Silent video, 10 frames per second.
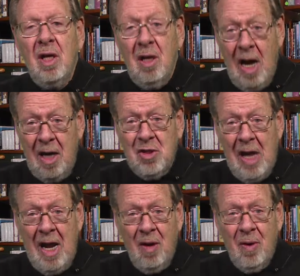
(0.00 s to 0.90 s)
God is
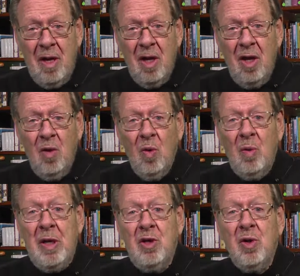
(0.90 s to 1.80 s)
angry when
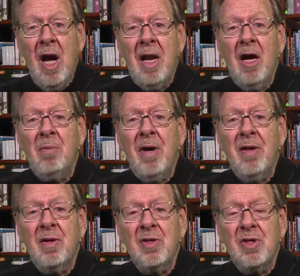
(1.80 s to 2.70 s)
we do not help
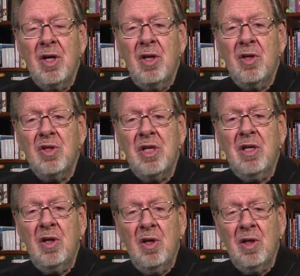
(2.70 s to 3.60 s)
others to see the
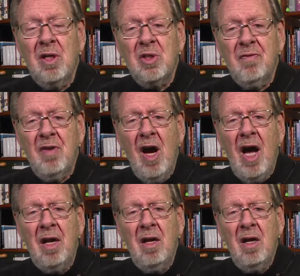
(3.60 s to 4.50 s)
goodness of
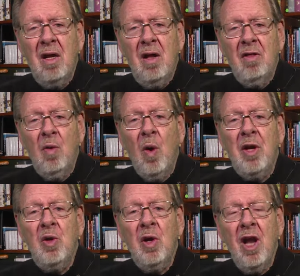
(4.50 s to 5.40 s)
God, the one
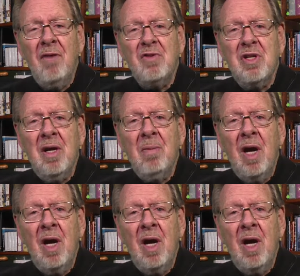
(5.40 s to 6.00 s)
who loves them